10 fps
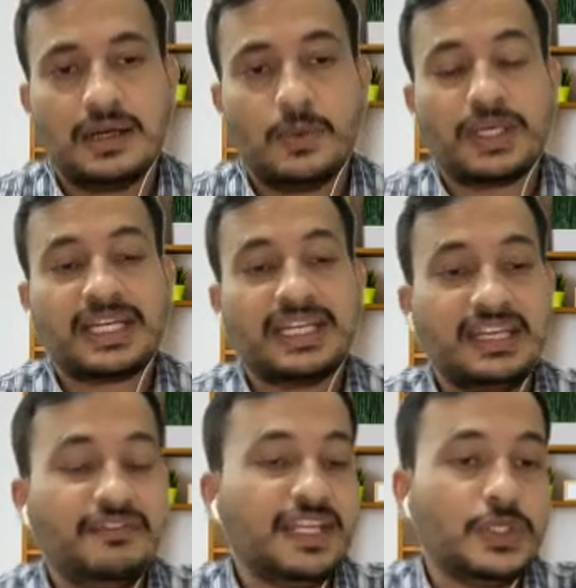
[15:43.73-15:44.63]
One can
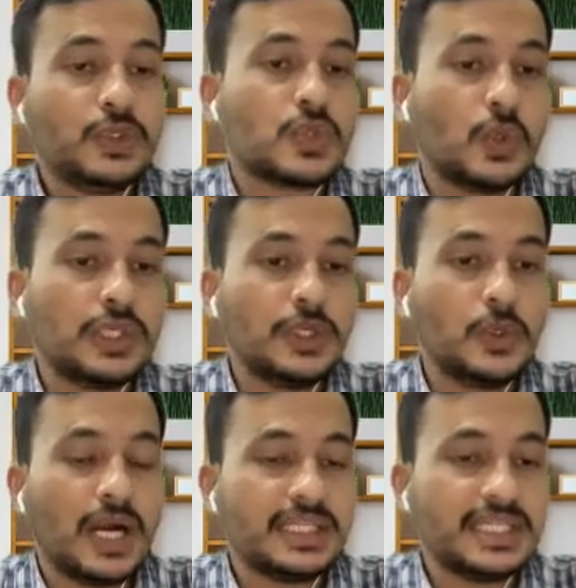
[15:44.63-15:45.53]
even use
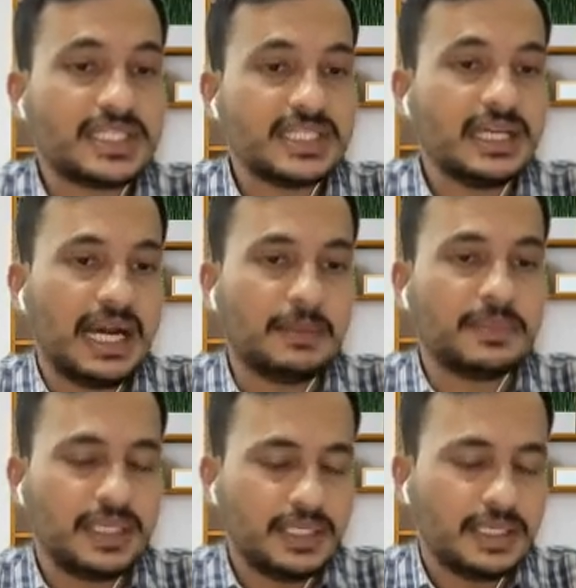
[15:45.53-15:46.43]
oligo IDT.
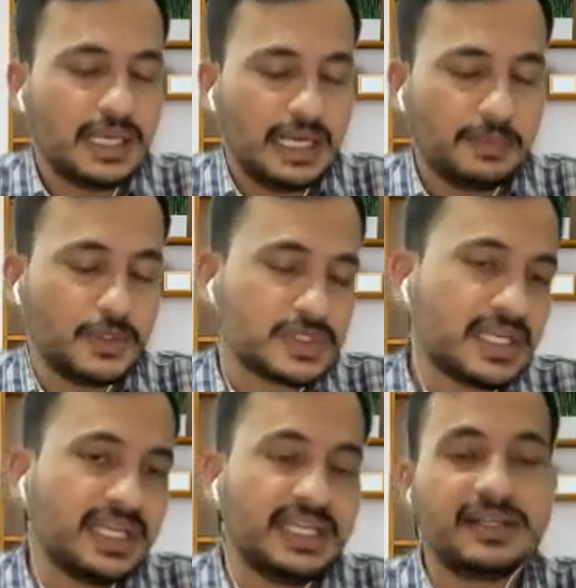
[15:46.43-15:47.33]
I'm
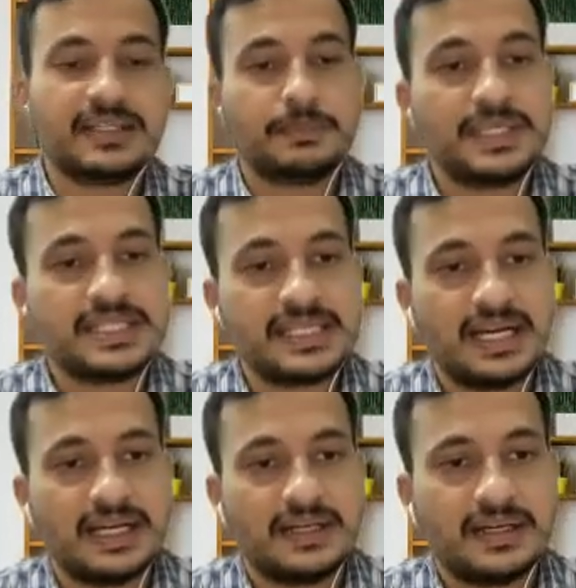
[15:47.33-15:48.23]
using here the PCR